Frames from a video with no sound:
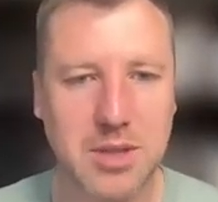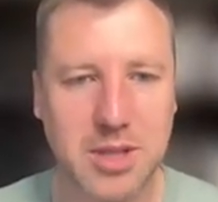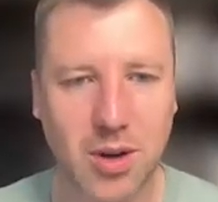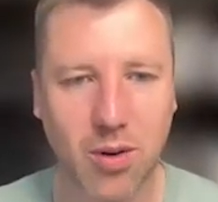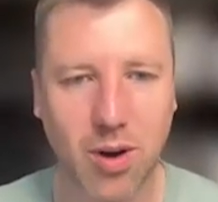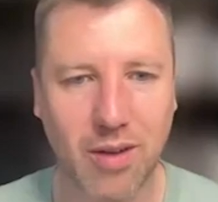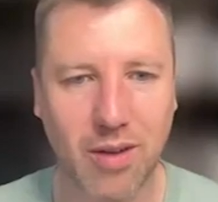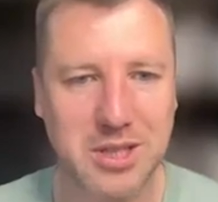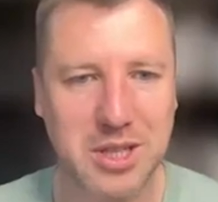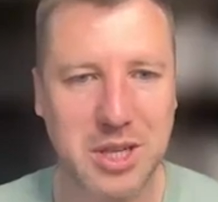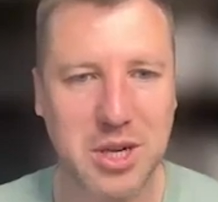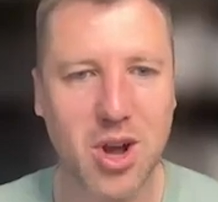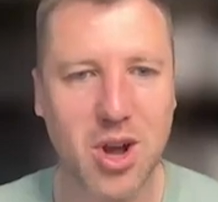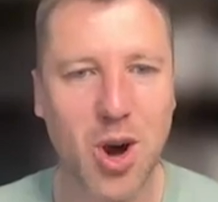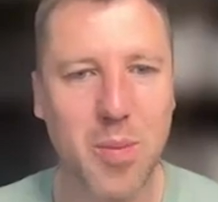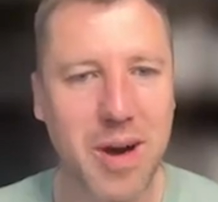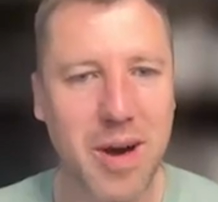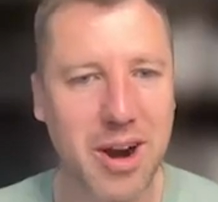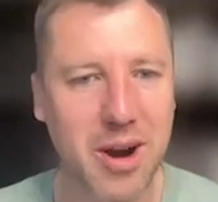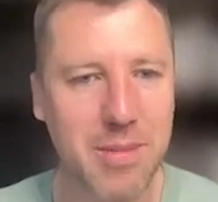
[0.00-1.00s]
So obviously,
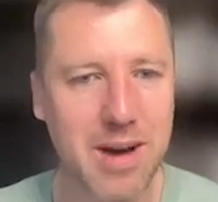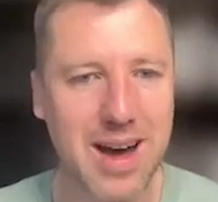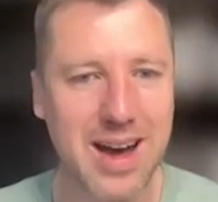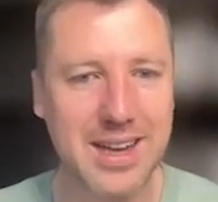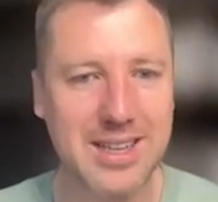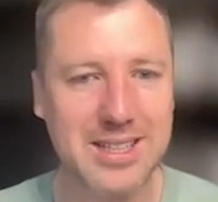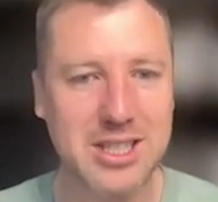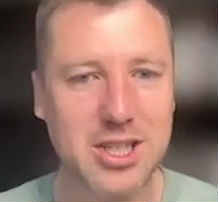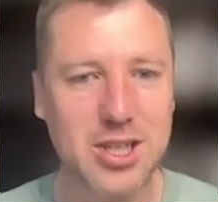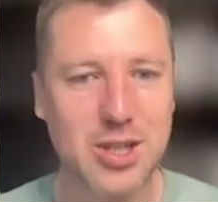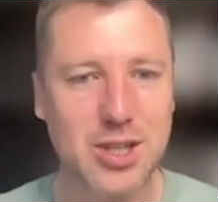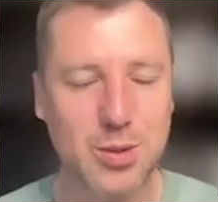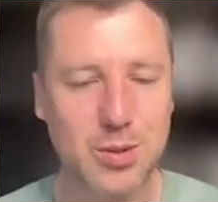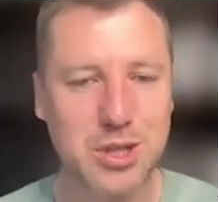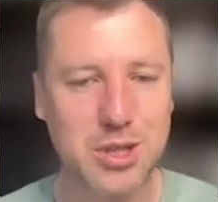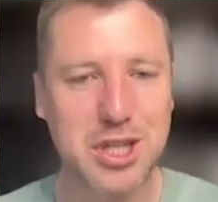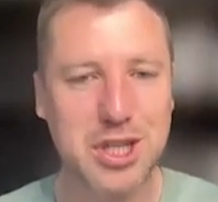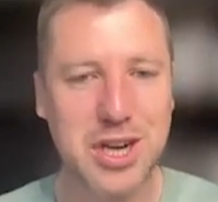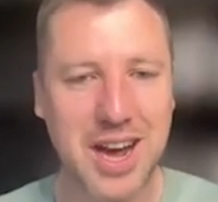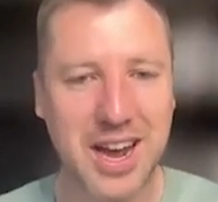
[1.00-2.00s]
no better man to
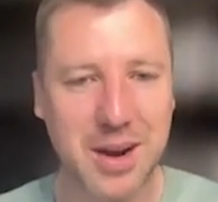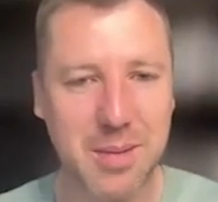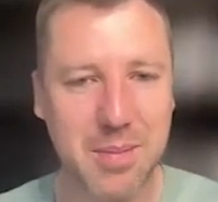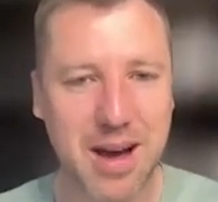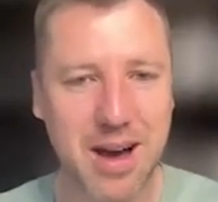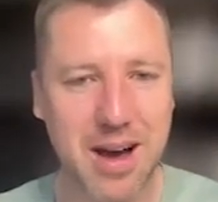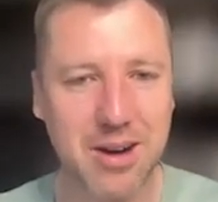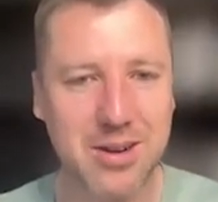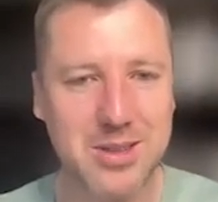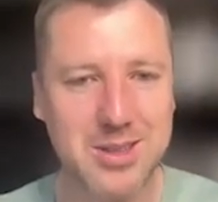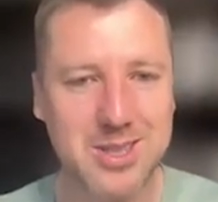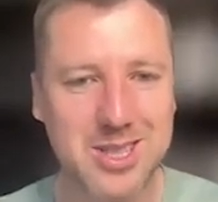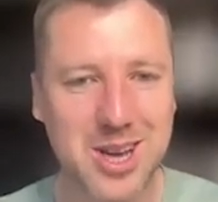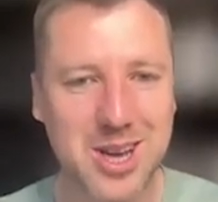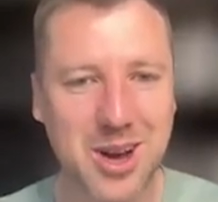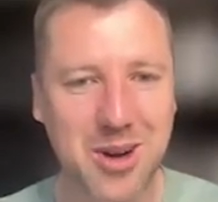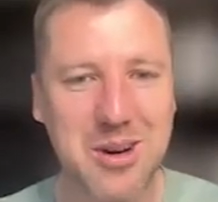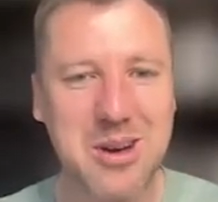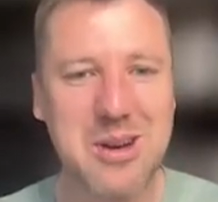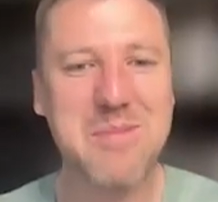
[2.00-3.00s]
chat about it.
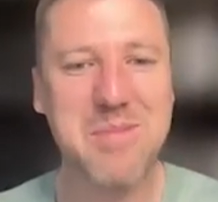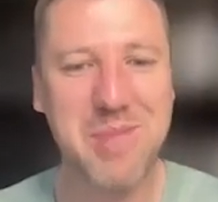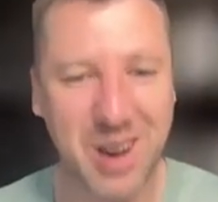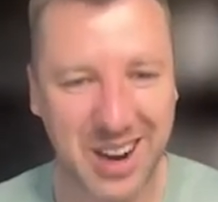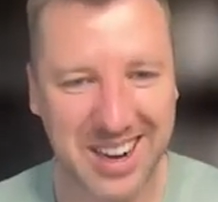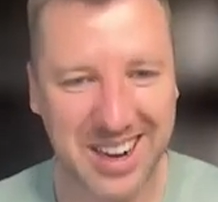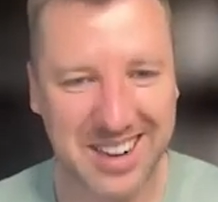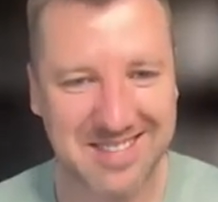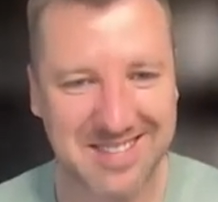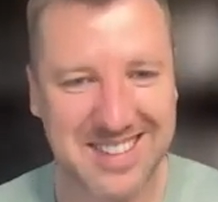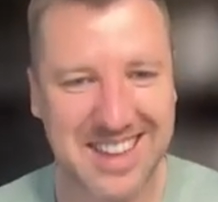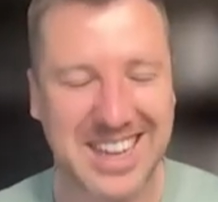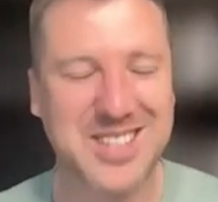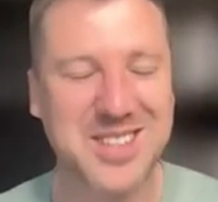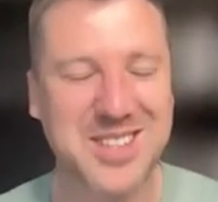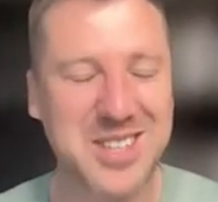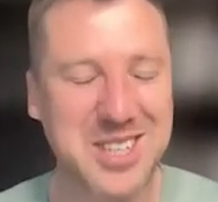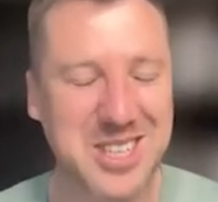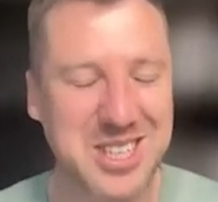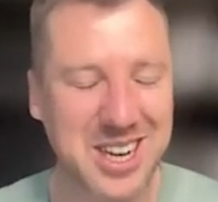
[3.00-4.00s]
So Bryan,
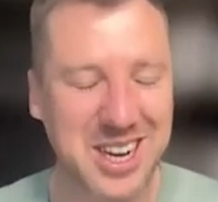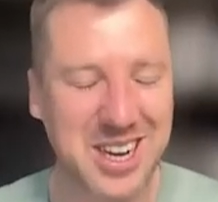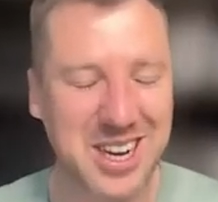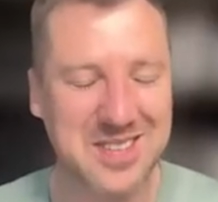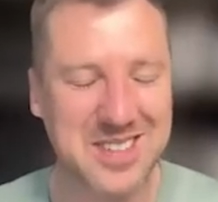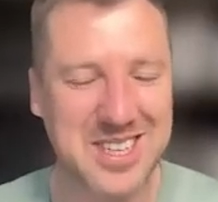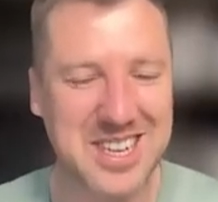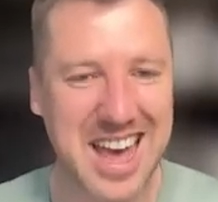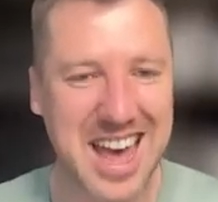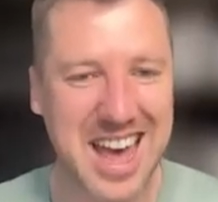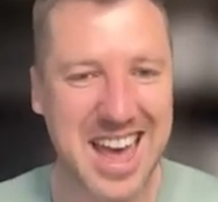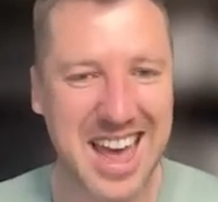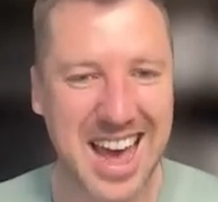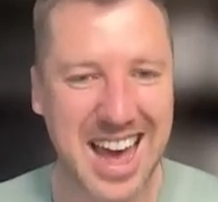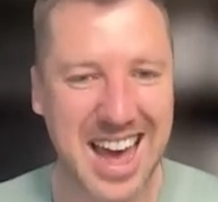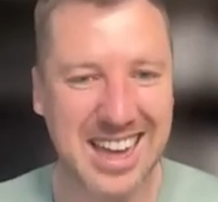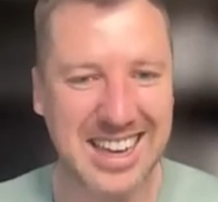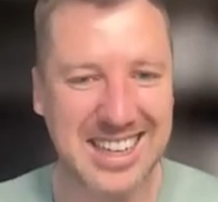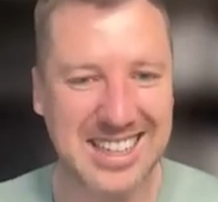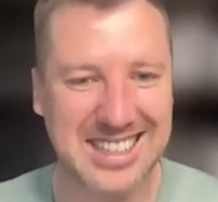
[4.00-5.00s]
thanks for your time today,
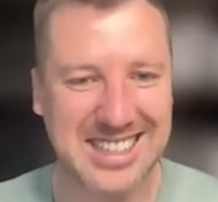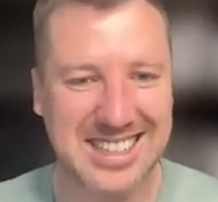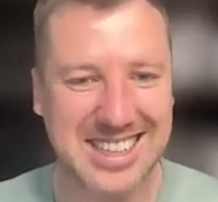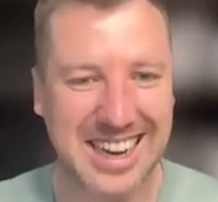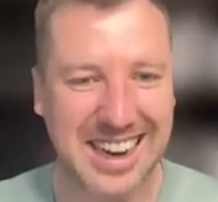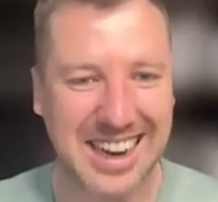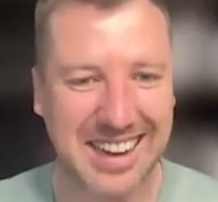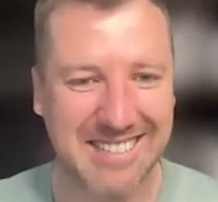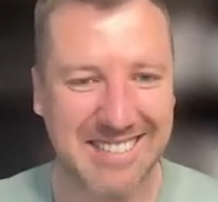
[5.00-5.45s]
and